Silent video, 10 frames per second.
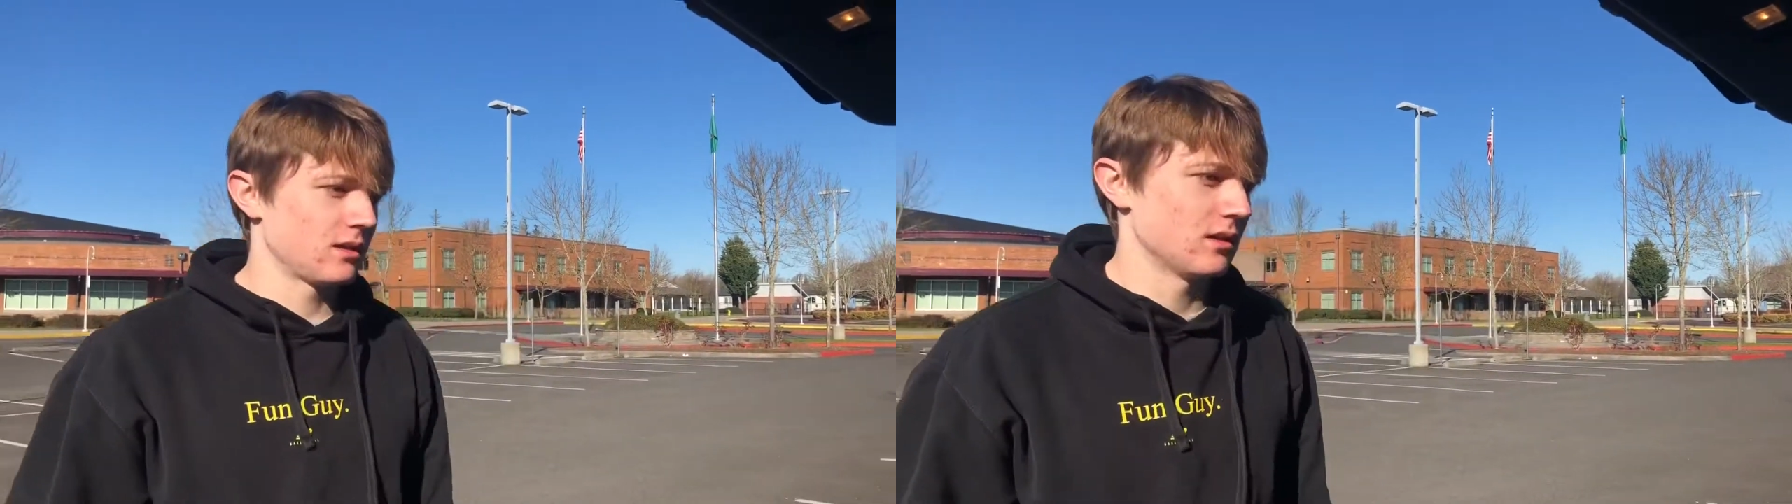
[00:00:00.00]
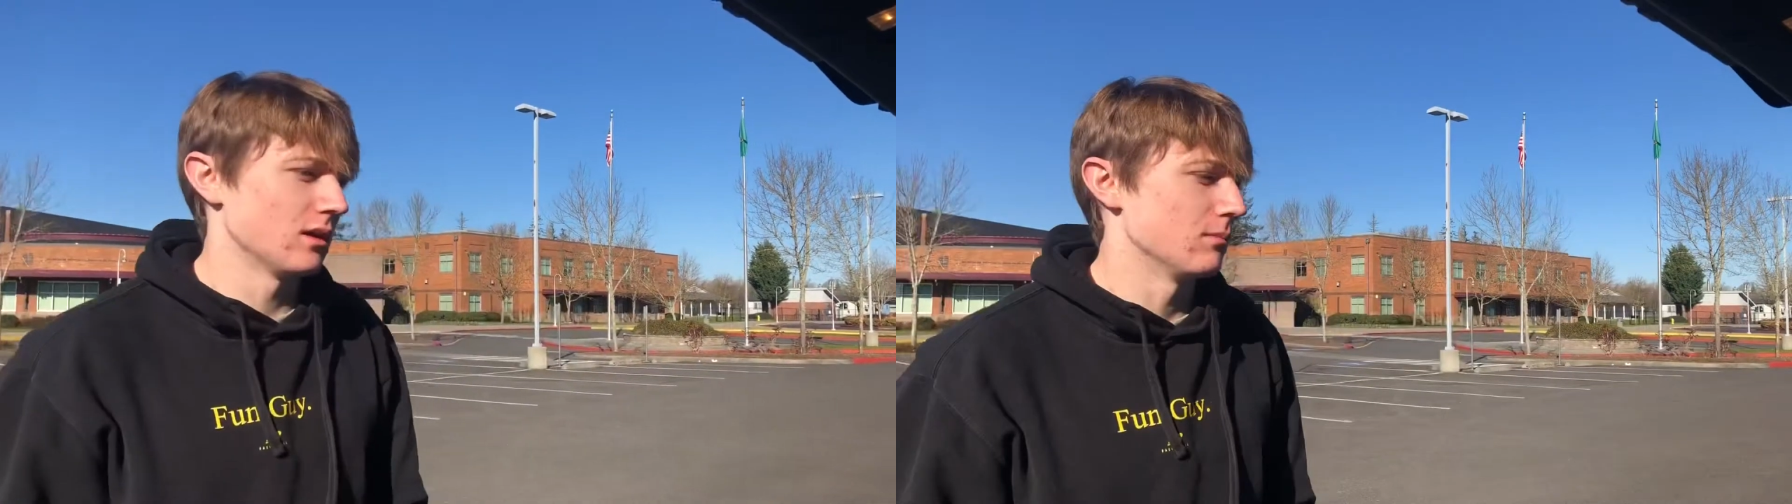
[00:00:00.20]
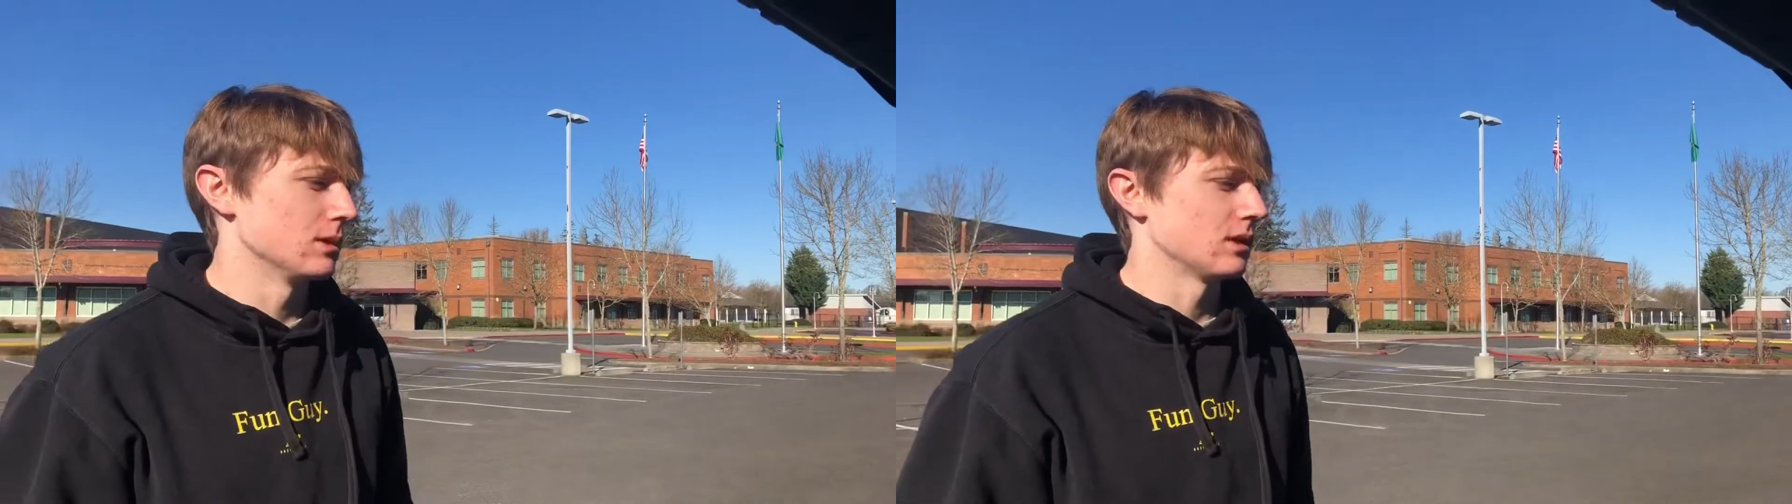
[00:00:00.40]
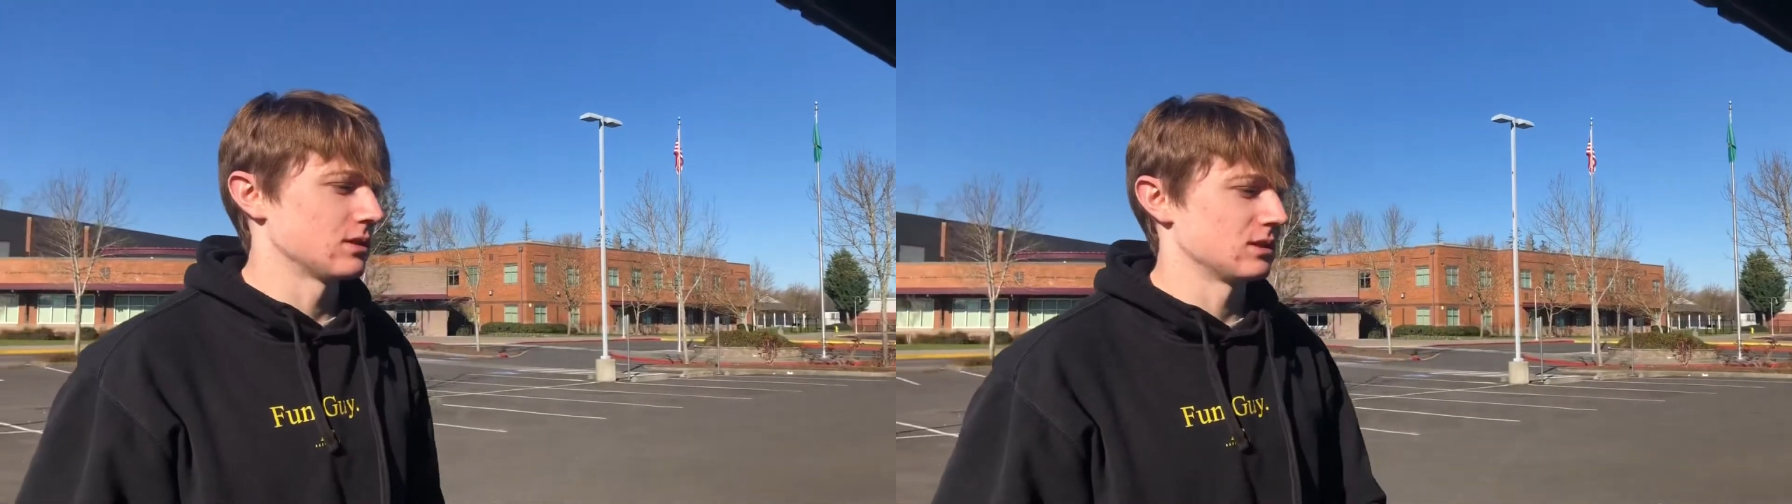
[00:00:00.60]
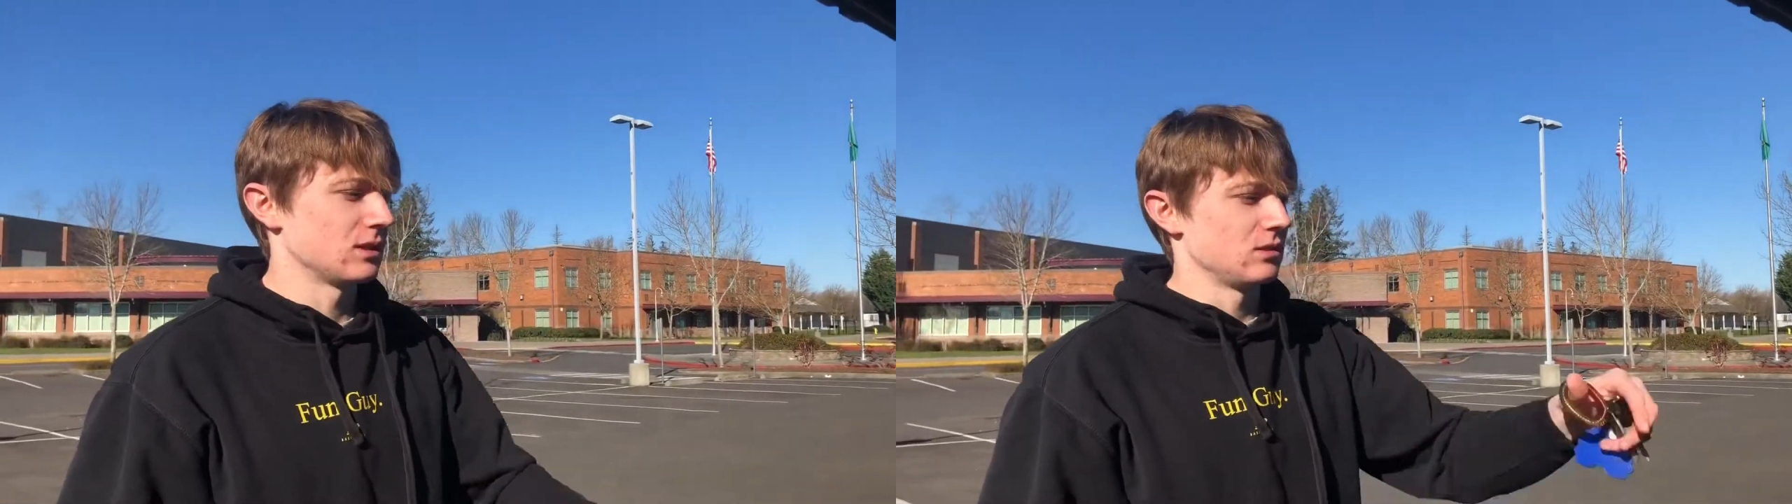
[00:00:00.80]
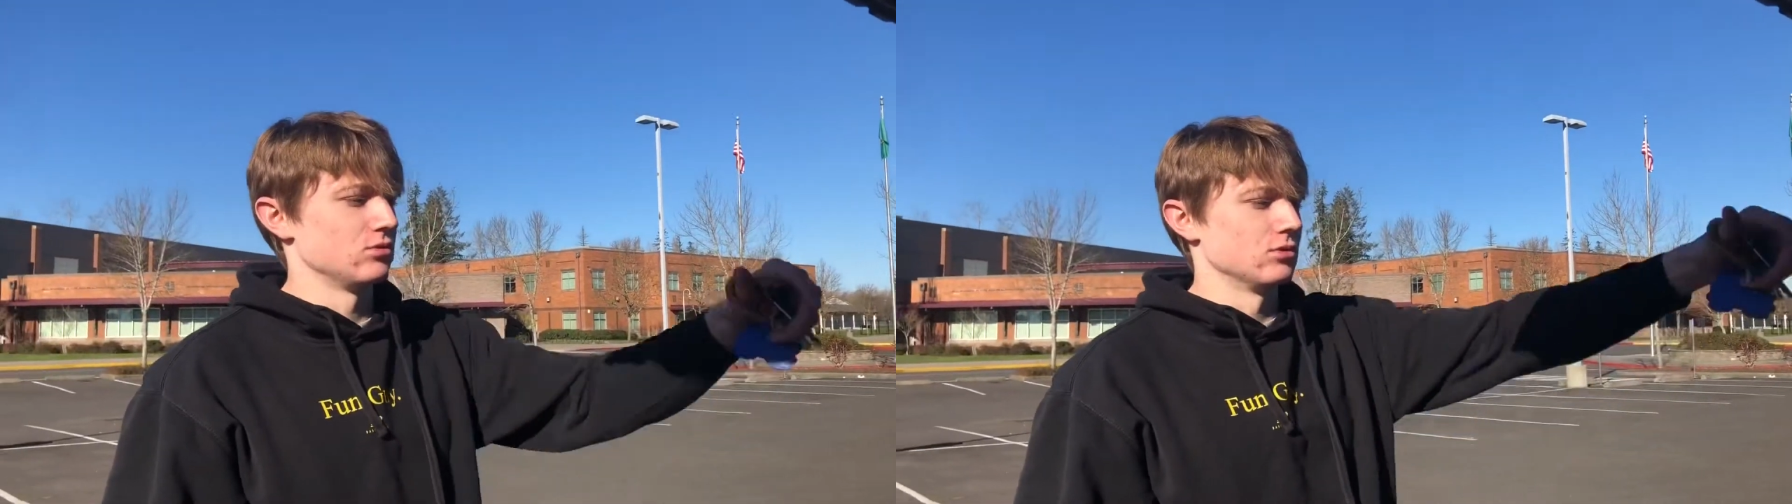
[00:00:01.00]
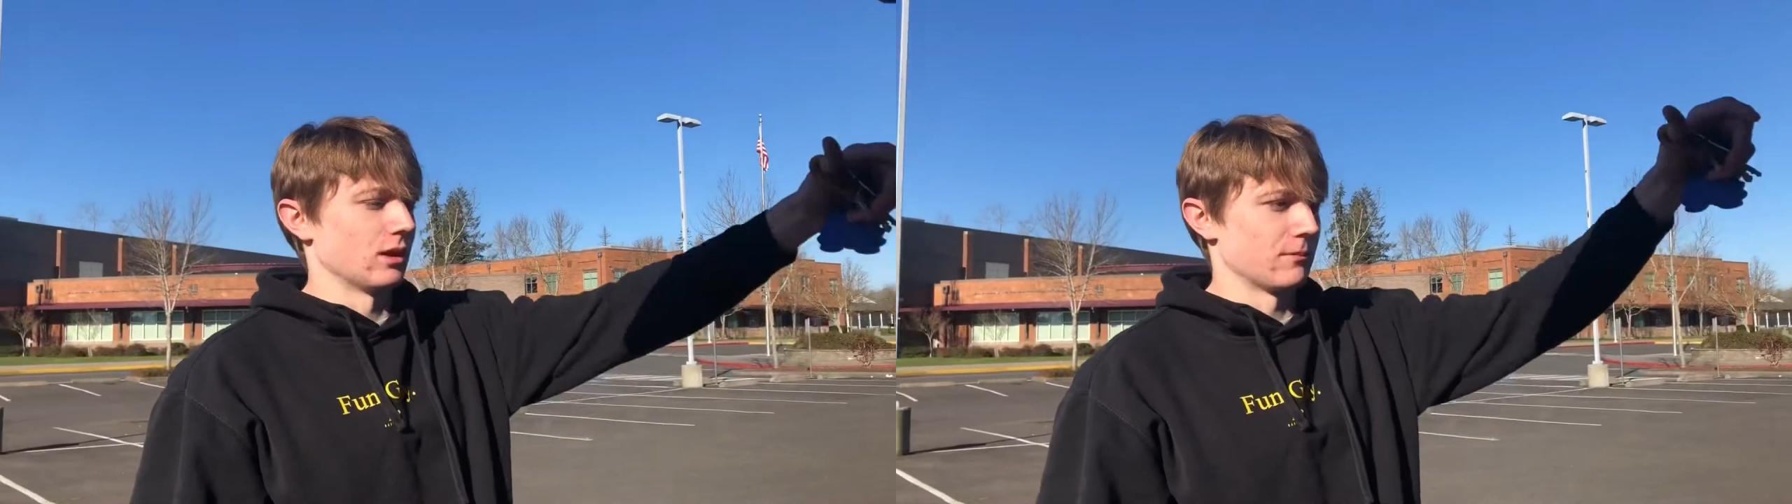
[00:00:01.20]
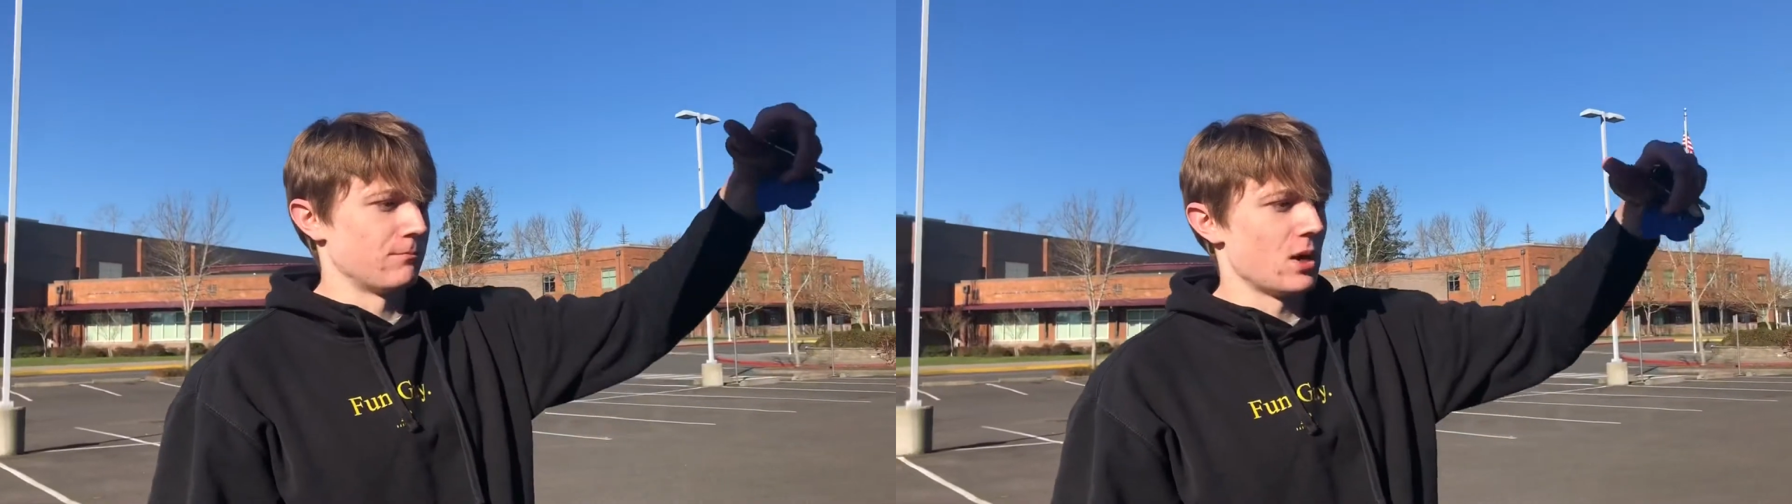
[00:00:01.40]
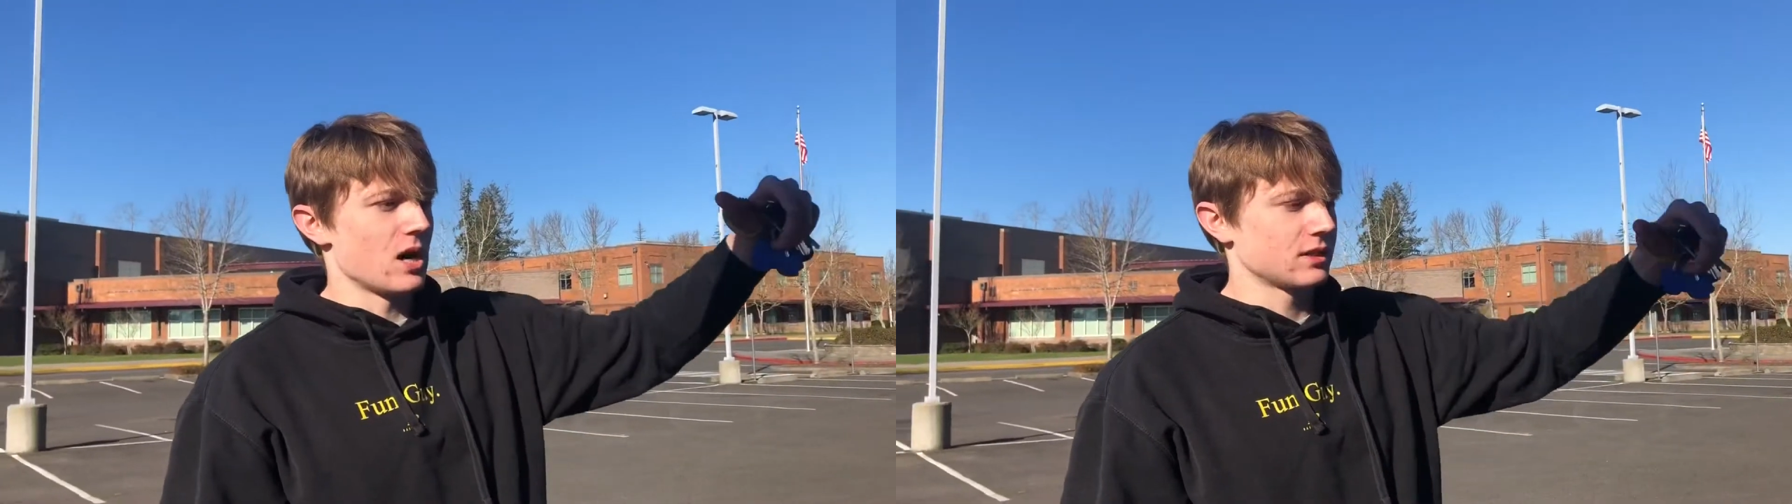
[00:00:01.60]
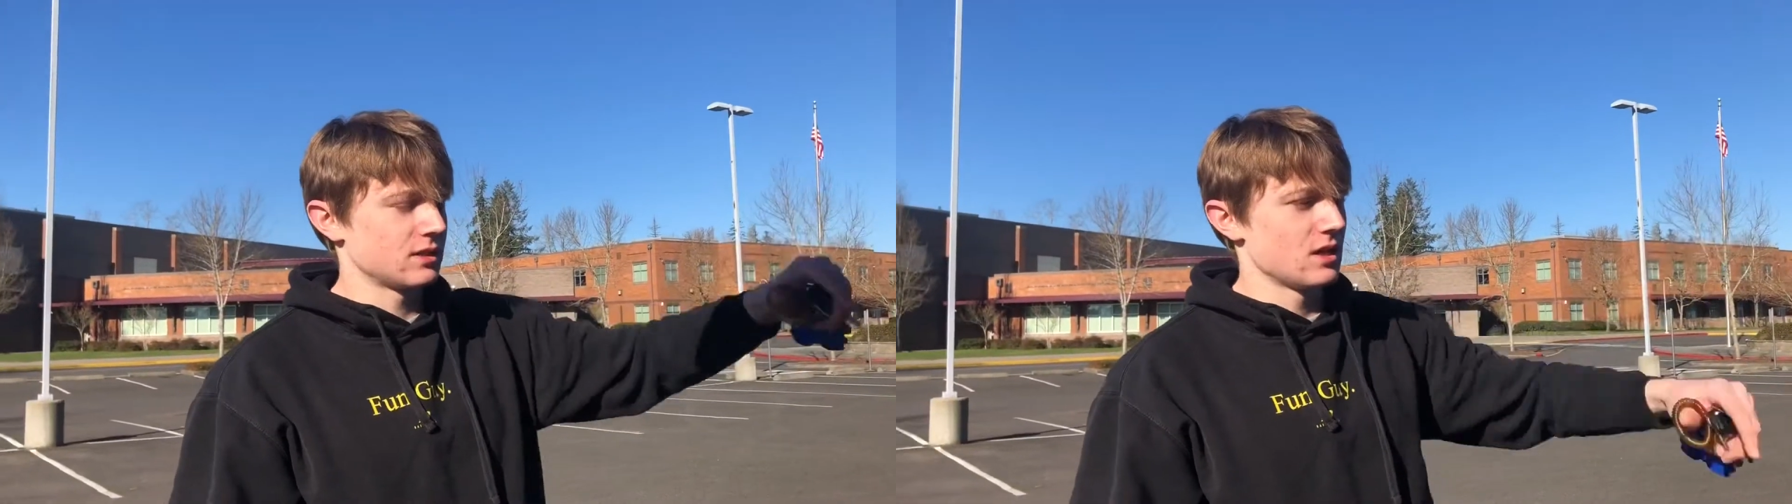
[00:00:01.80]
and not just a huge like
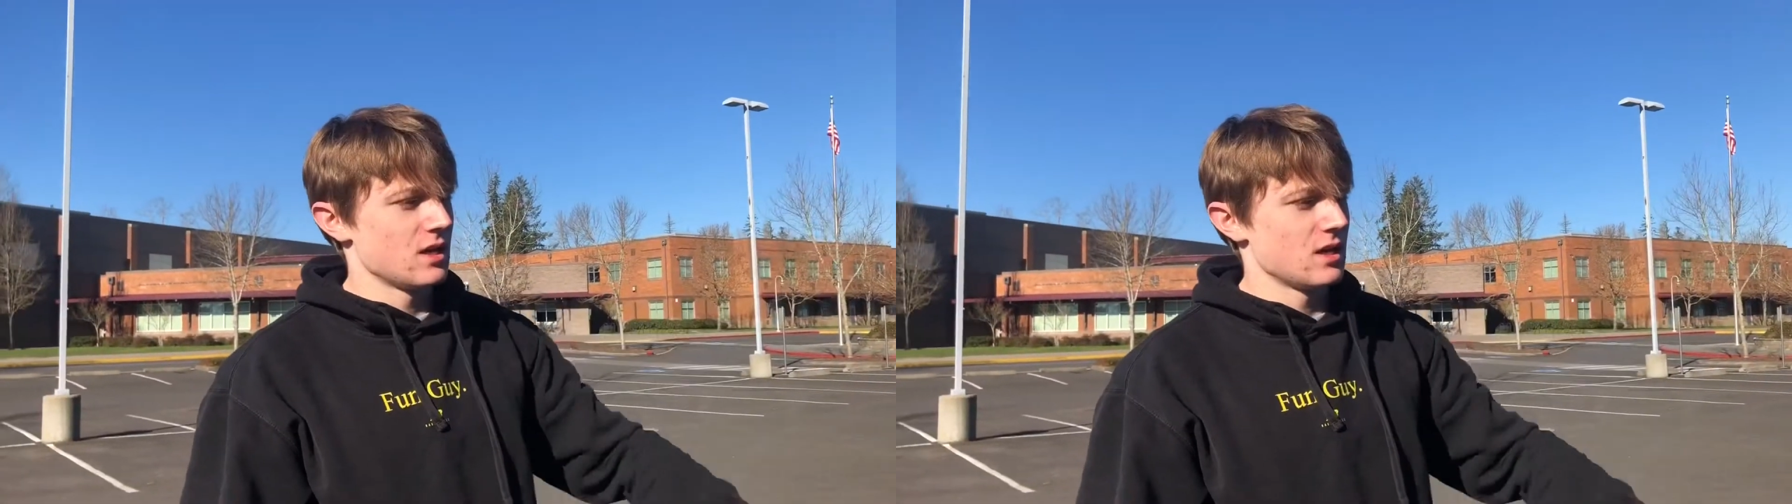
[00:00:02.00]
box.